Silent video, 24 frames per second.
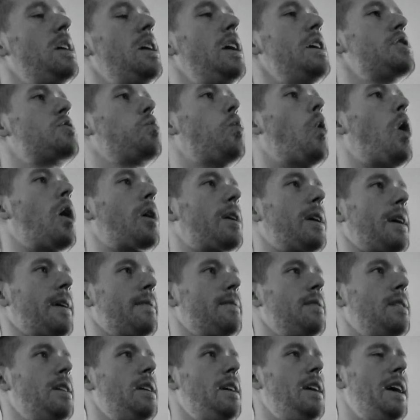is walking.
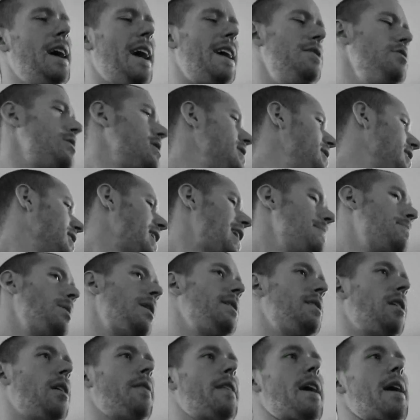And you can
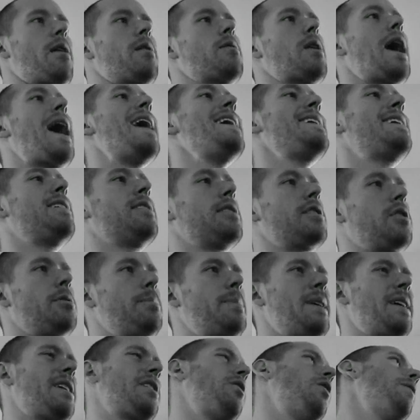elaborate on that. Hike a little
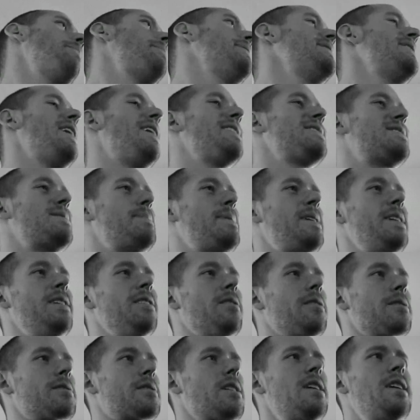bit. Go up and down some
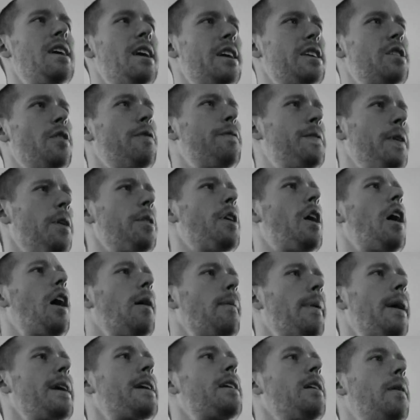hills. You'll feel the
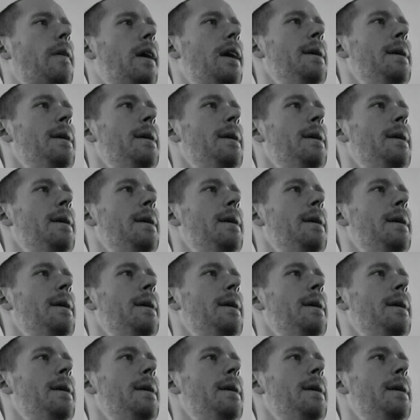heart rate go